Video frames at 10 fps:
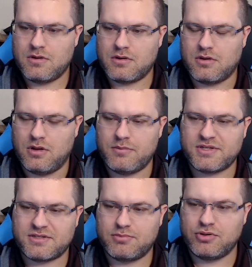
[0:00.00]

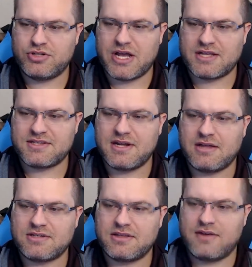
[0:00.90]
Columbus Blue Jackets
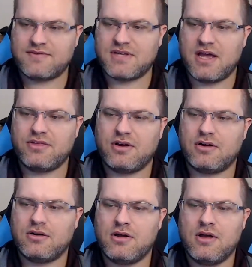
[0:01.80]
announcing they've signed their